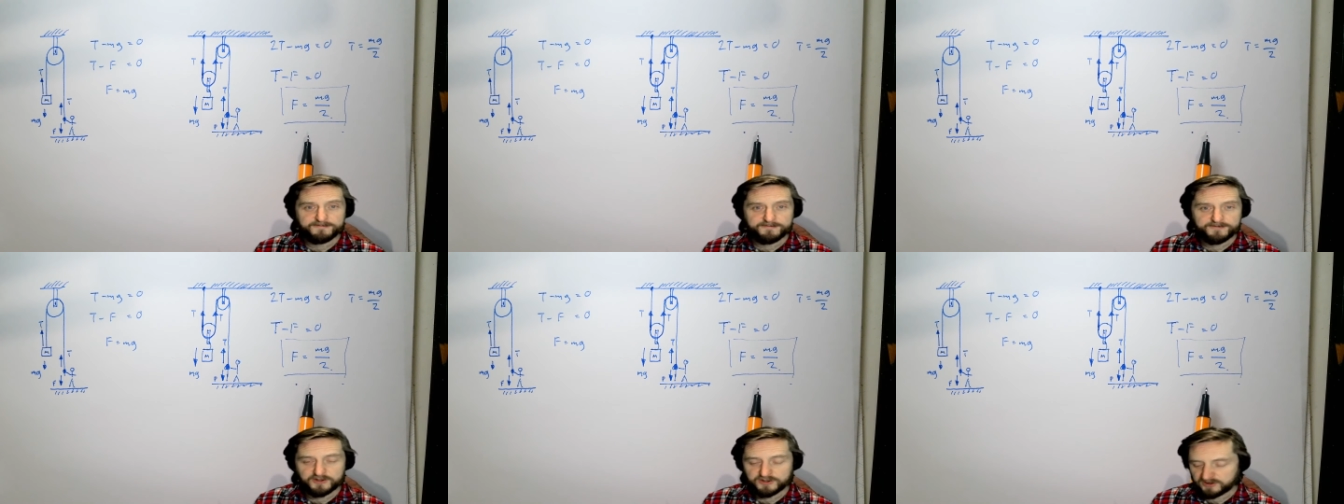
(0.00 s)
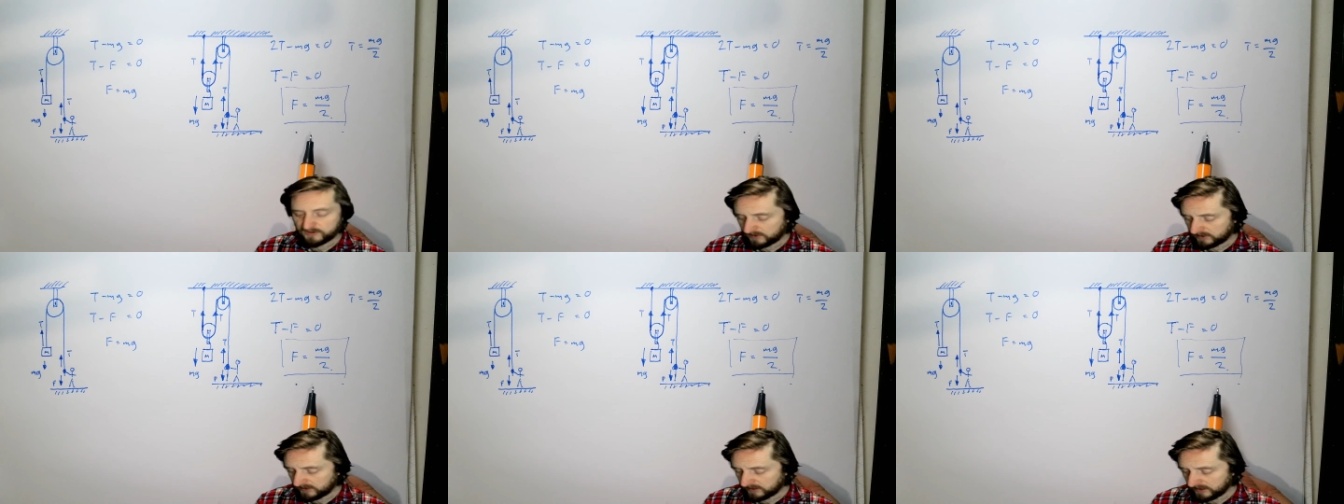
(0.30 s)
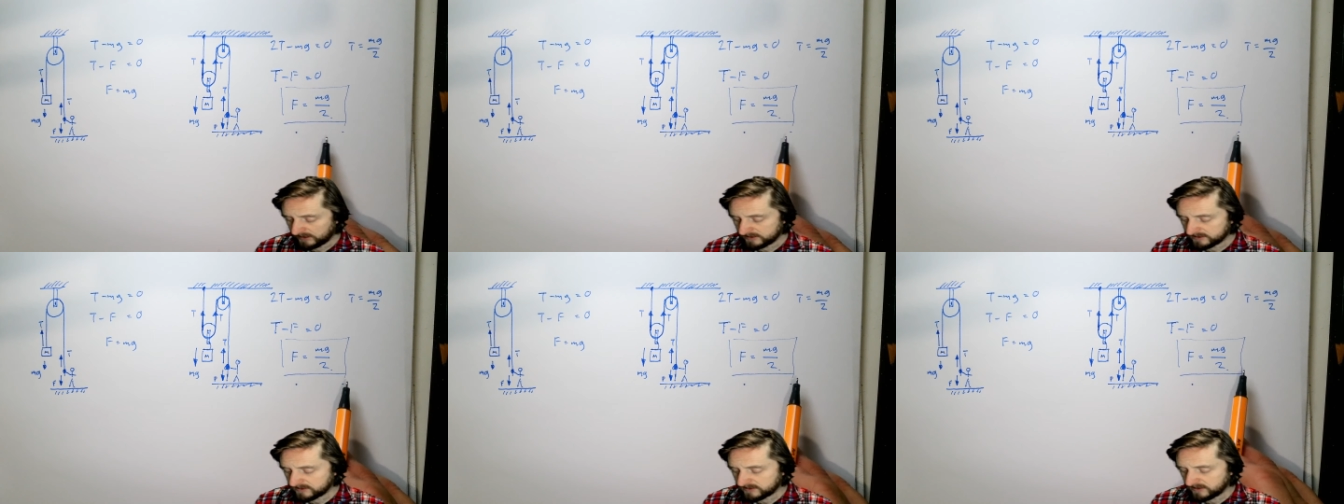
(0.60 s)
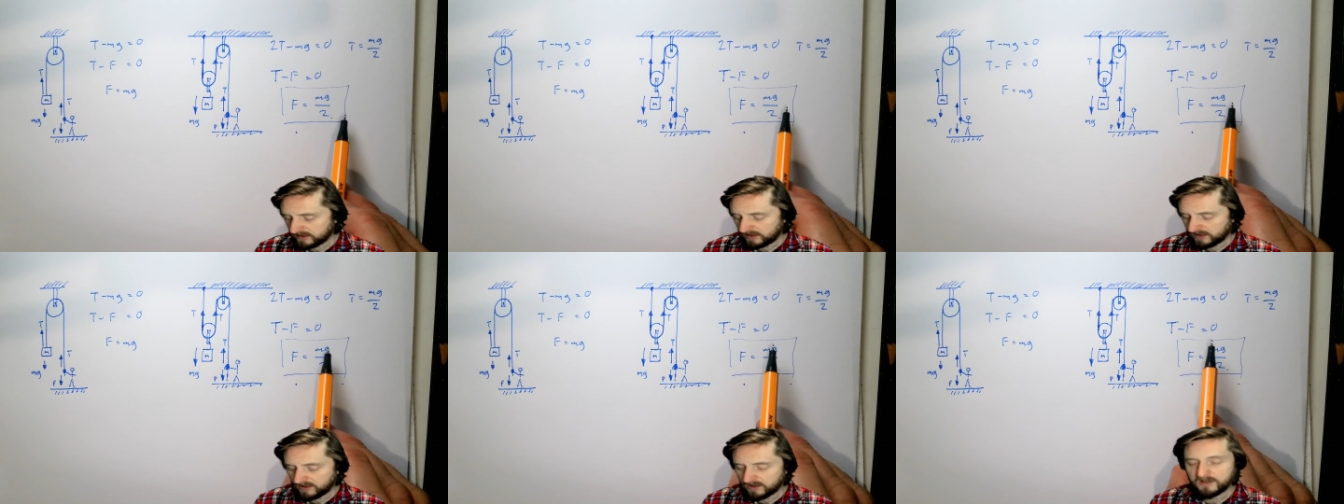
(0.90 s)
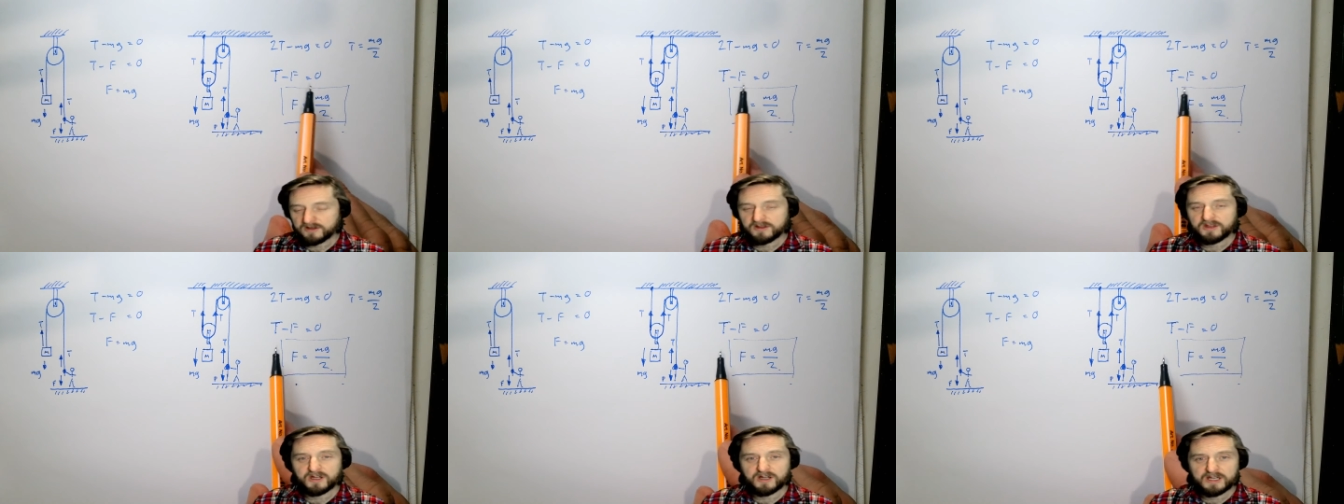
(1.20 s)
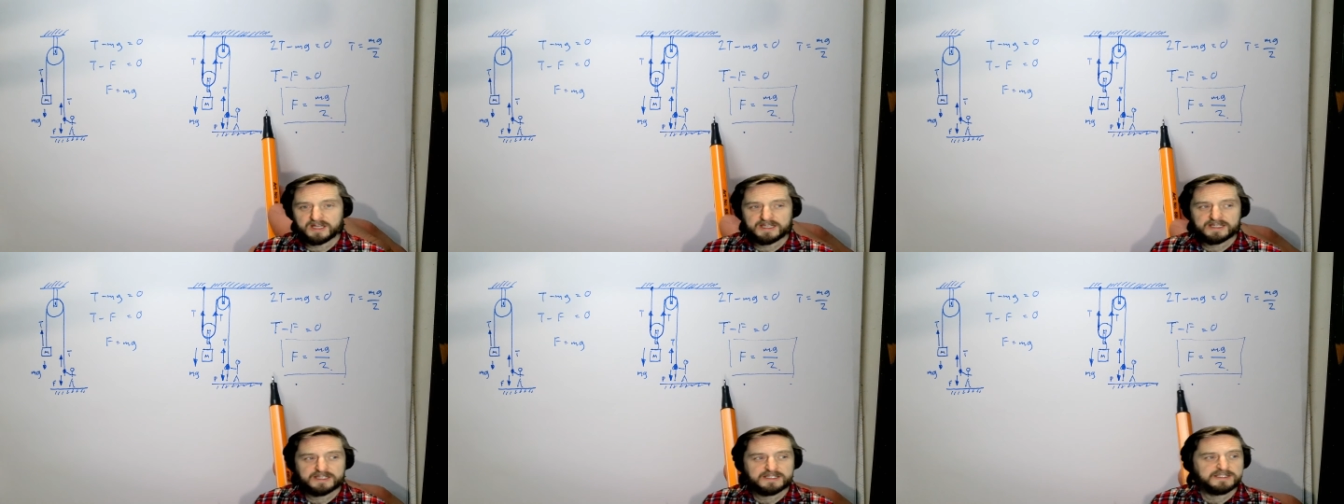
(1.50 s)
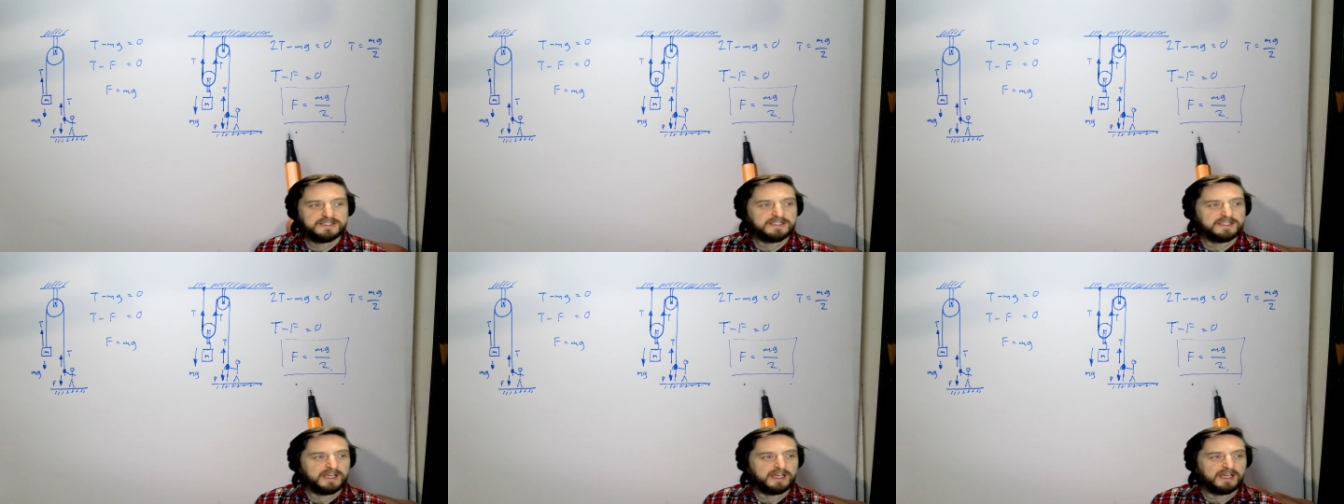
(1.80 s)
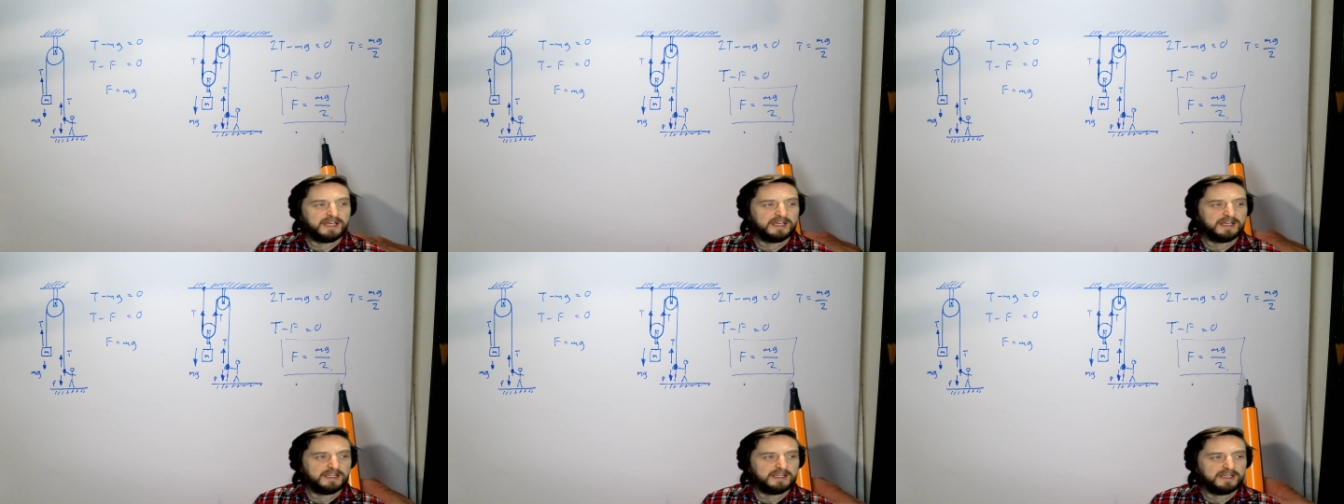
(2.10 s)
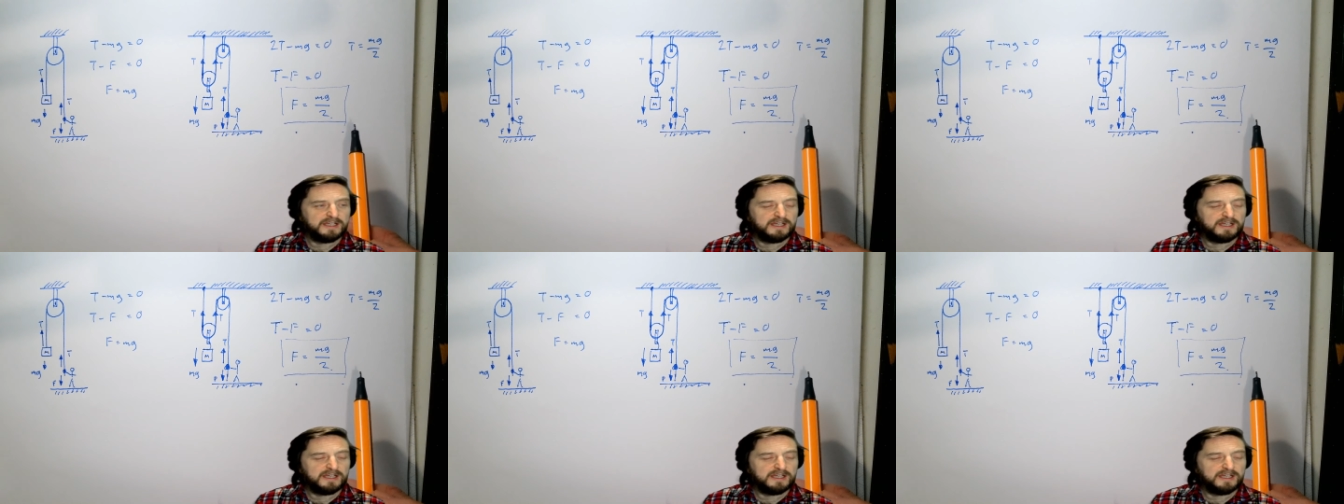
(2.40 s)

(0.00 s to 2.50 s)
for doing this. There is a